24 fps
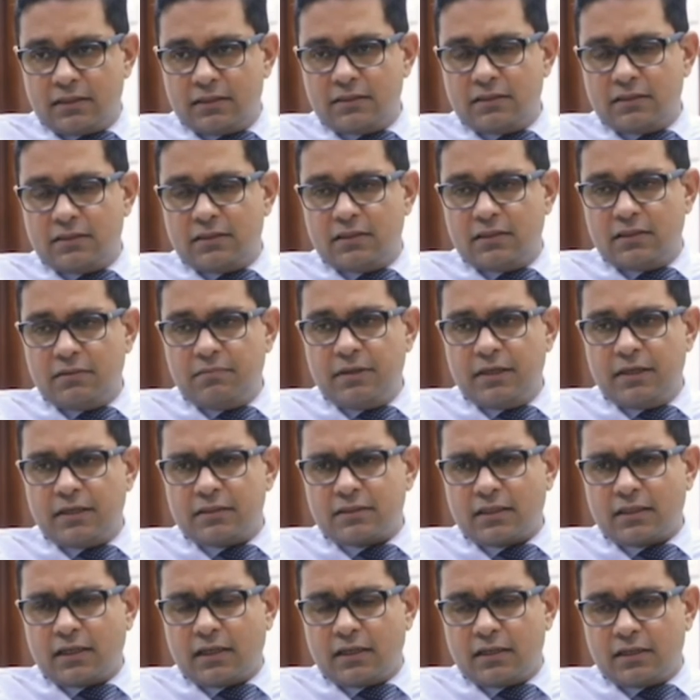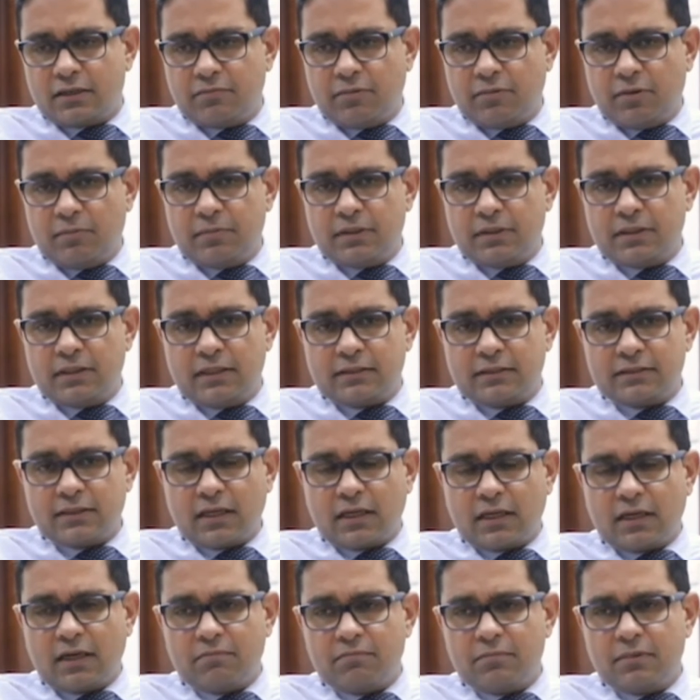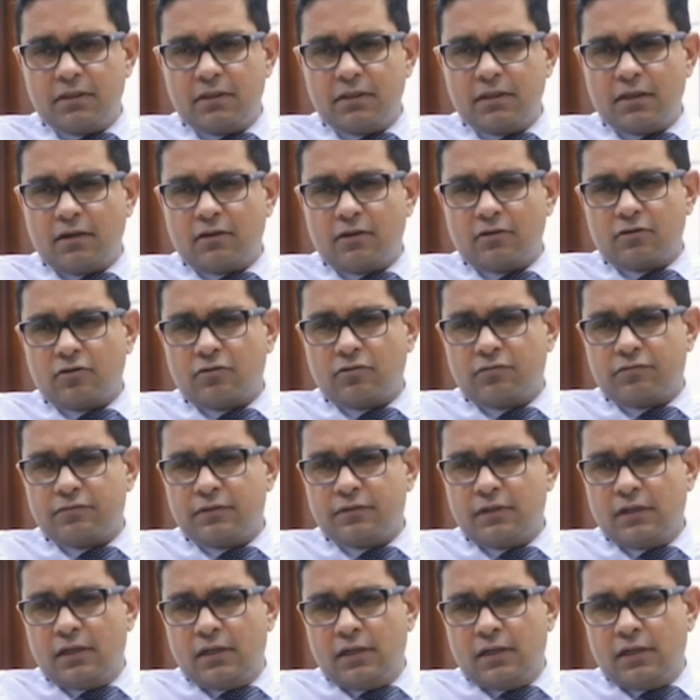DBS, I can't remember the exact number, out of,